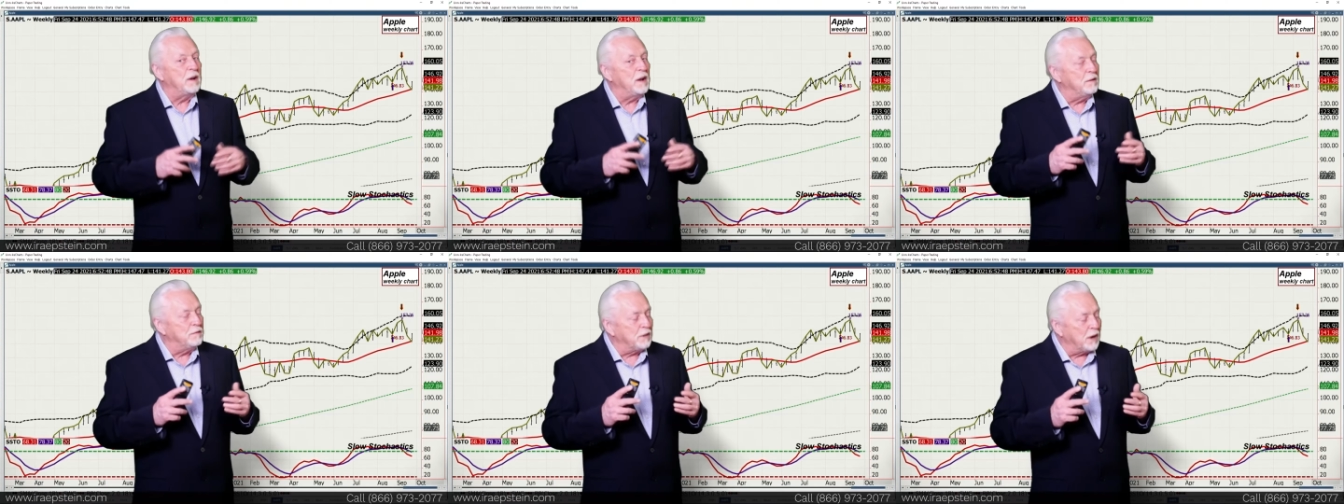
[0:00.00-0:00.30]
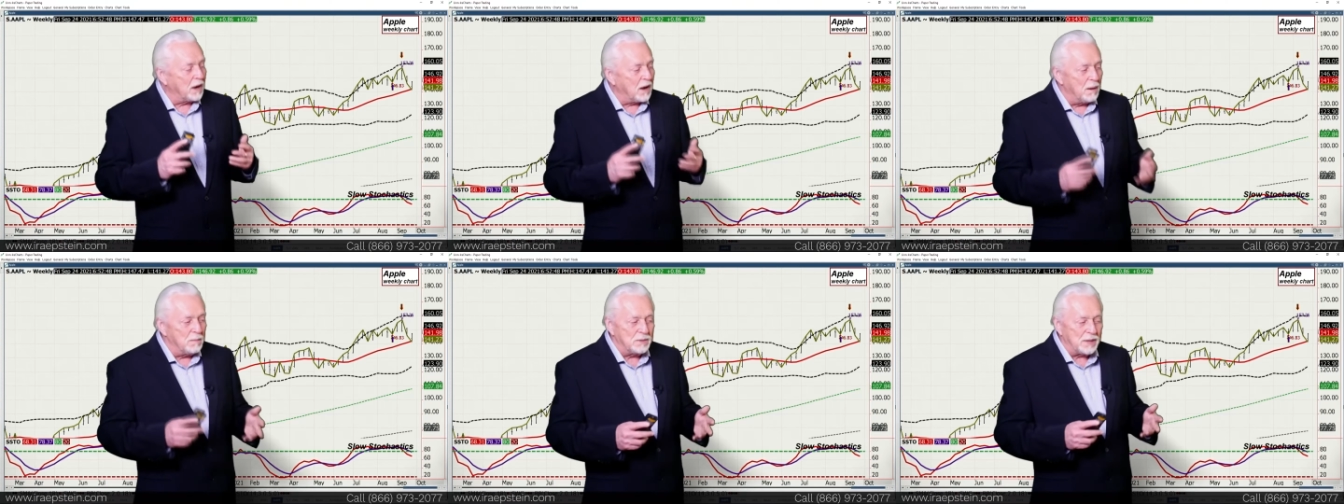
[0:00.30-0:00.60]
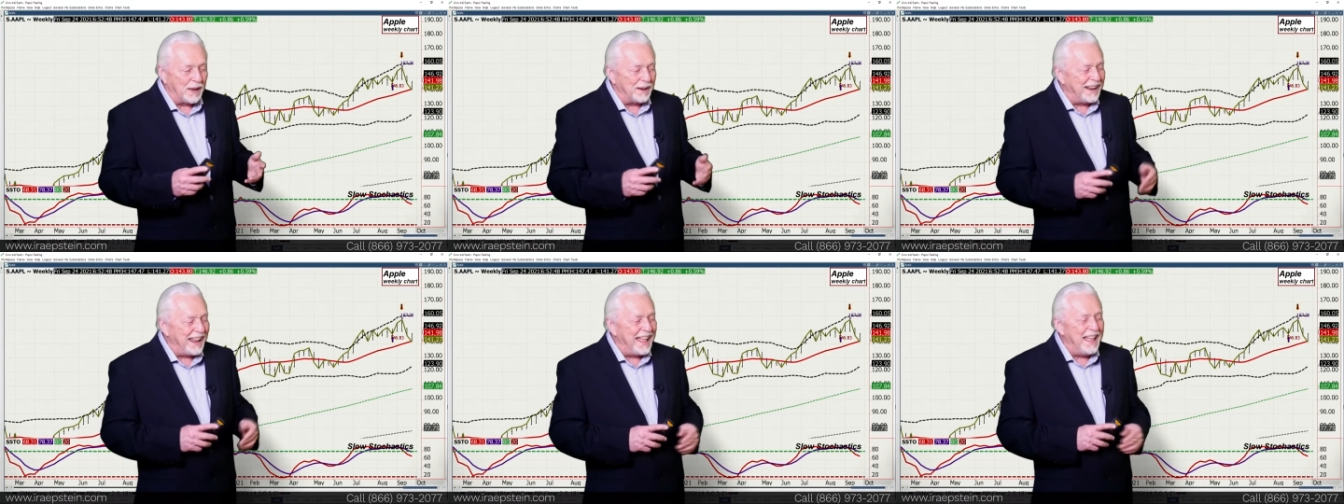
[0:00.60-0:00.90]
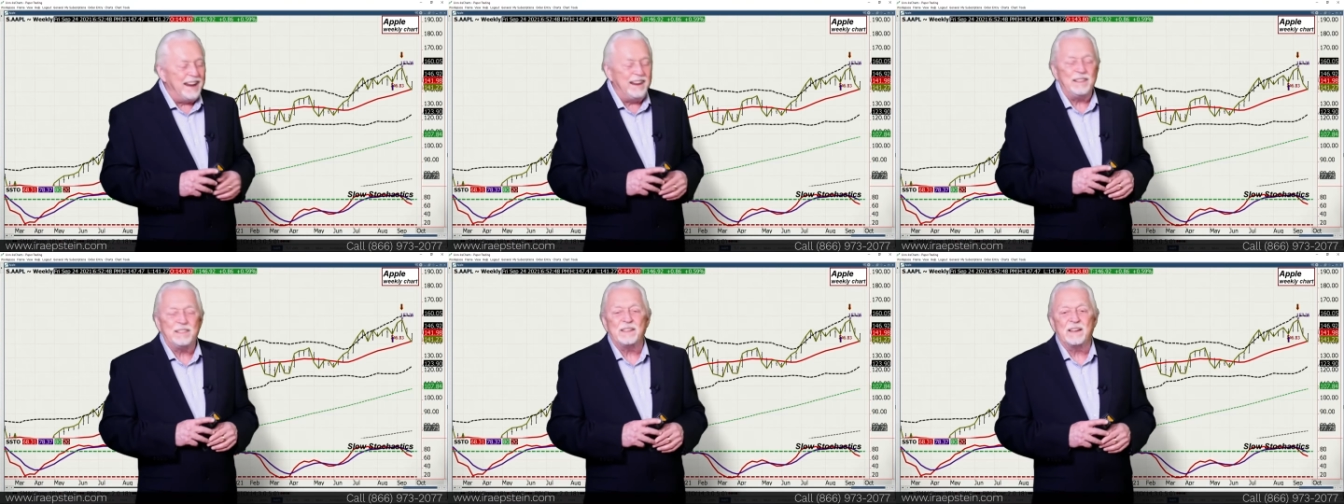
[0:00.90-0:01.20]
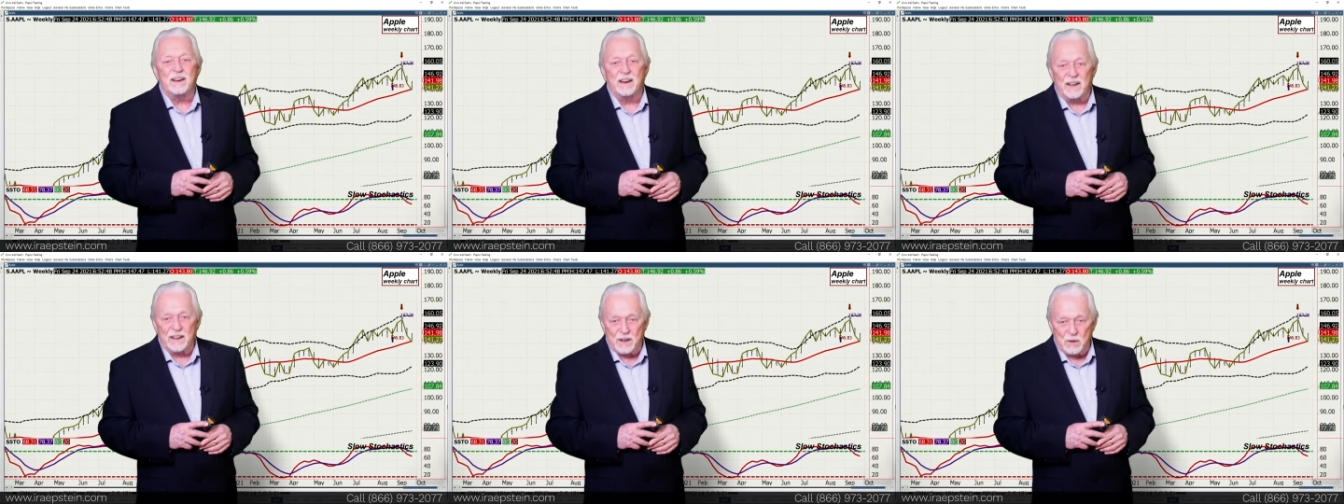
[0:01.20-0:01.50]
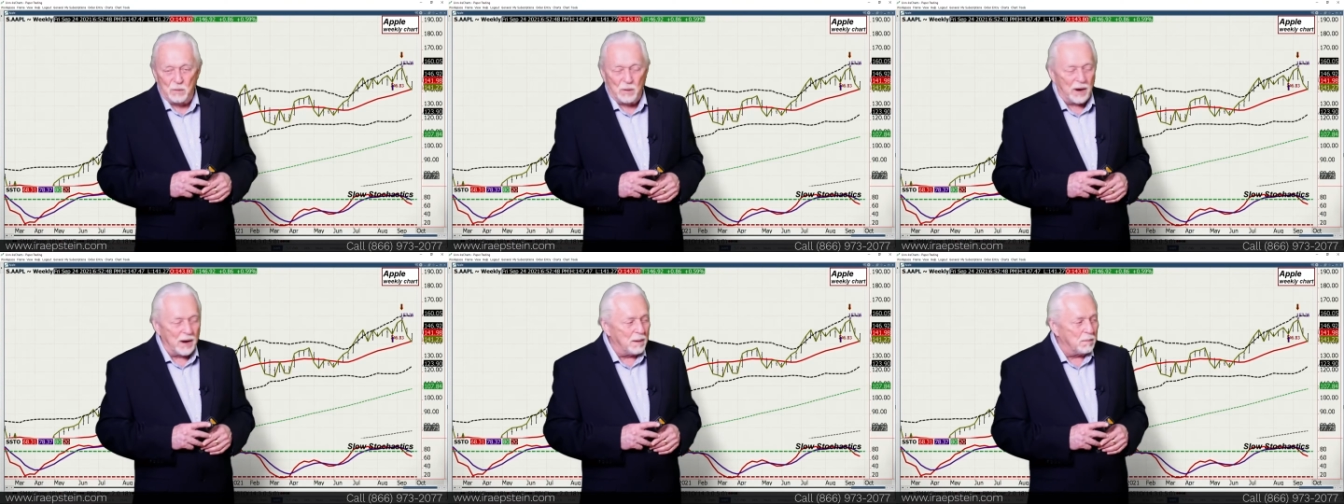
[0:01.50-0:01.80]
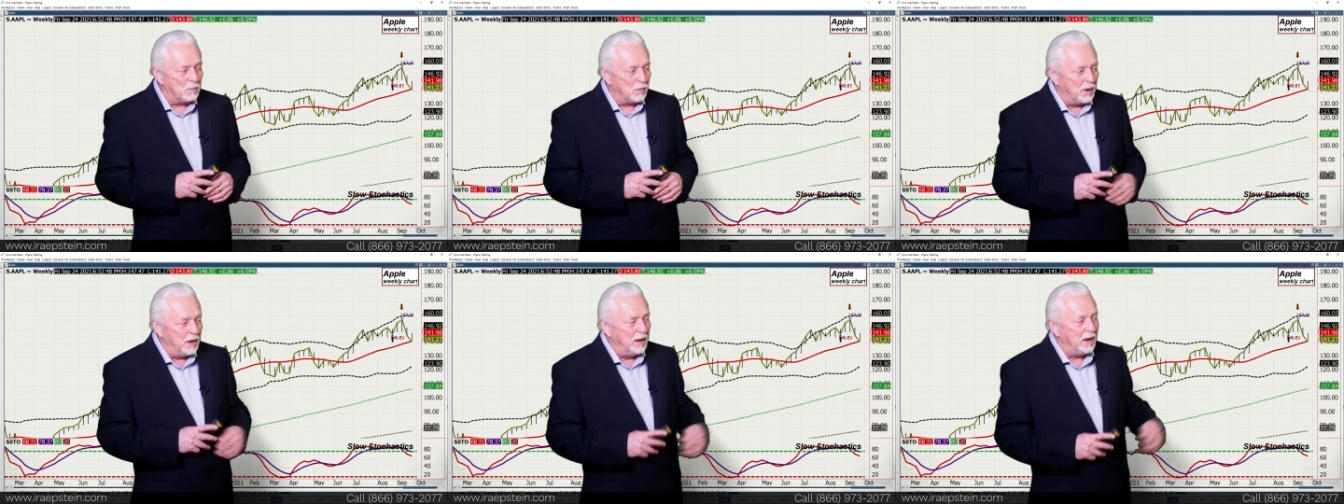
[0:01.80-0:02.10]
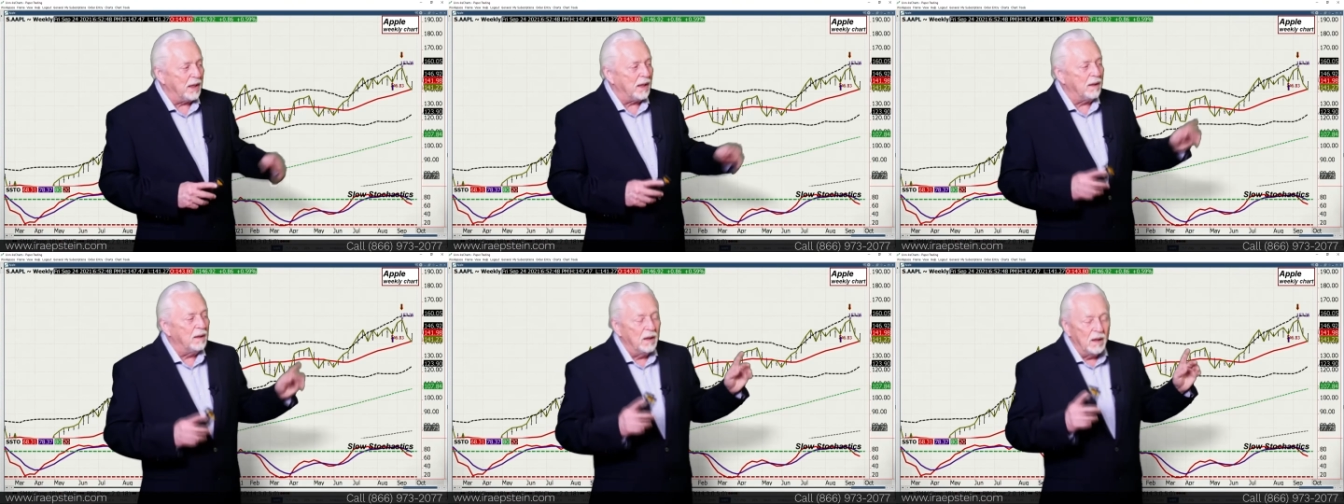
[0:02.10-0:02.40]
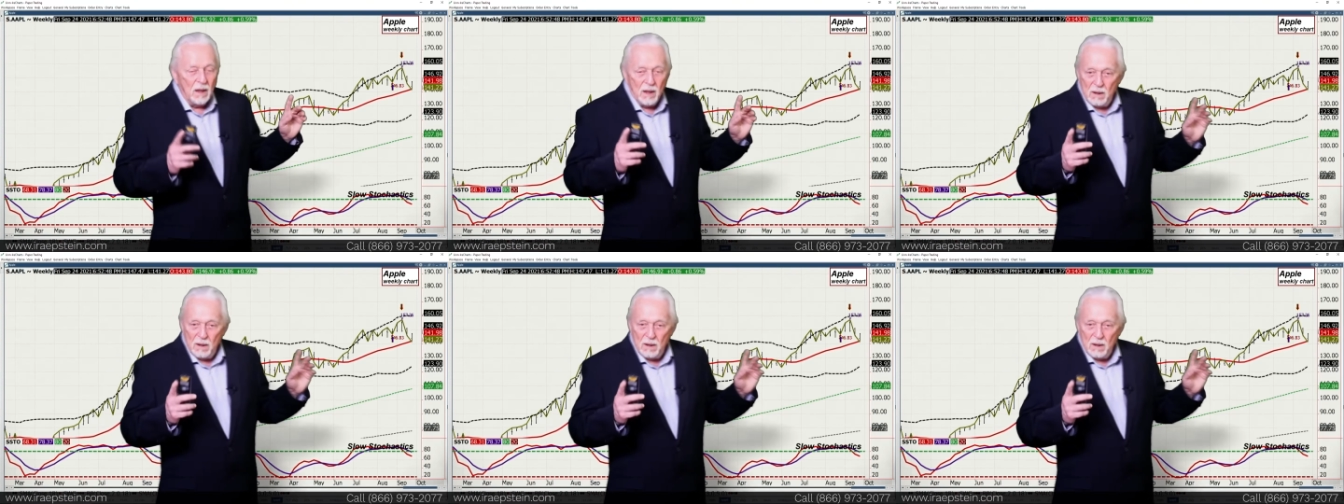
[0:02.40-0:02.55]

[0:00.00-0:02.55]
if it comes out anything like what I'm reading.